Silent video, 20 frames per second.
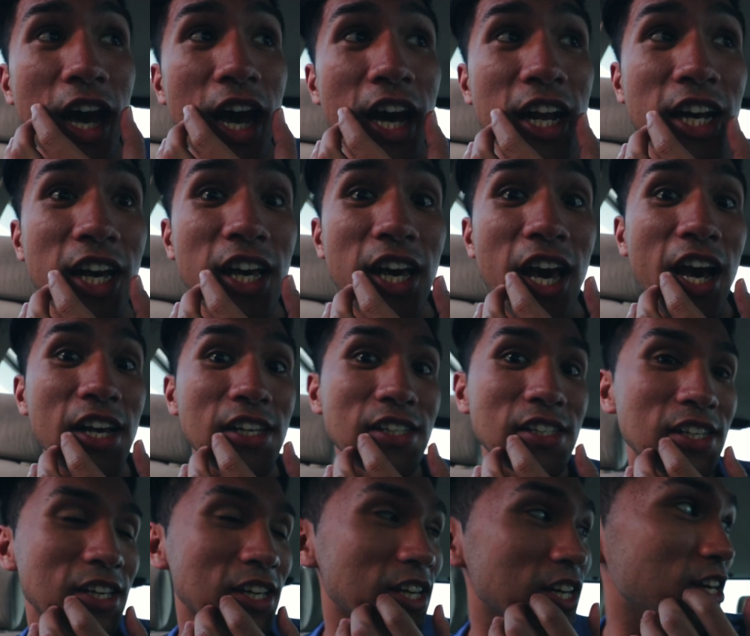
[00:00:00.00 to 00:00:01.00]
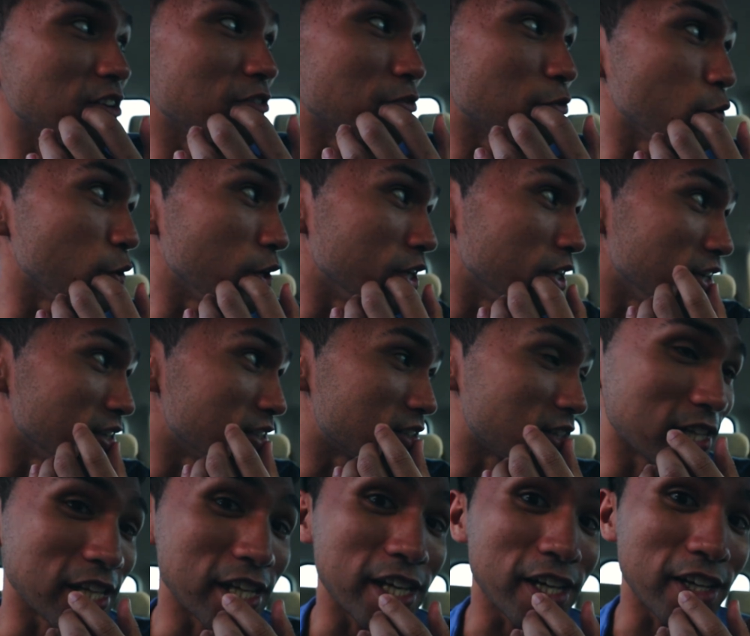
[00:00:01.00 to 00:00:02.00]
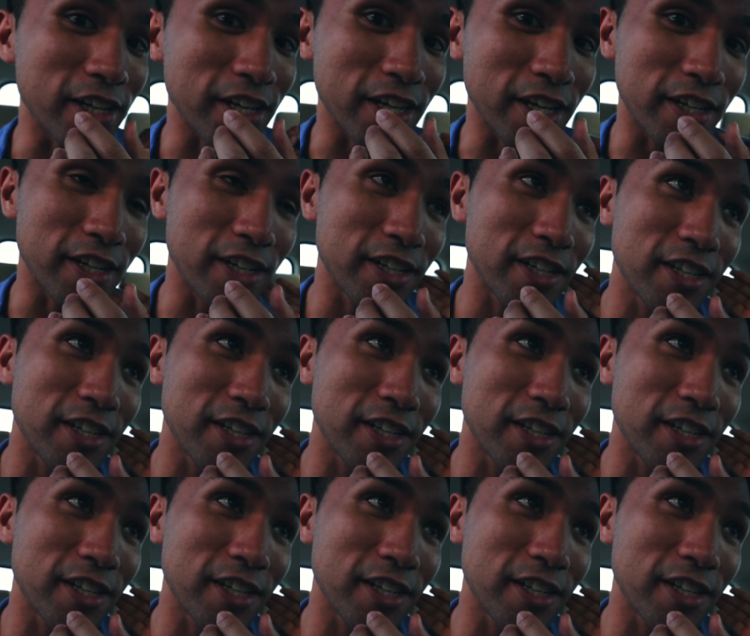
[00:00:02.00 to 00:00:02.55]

And I ask if weed is legal here.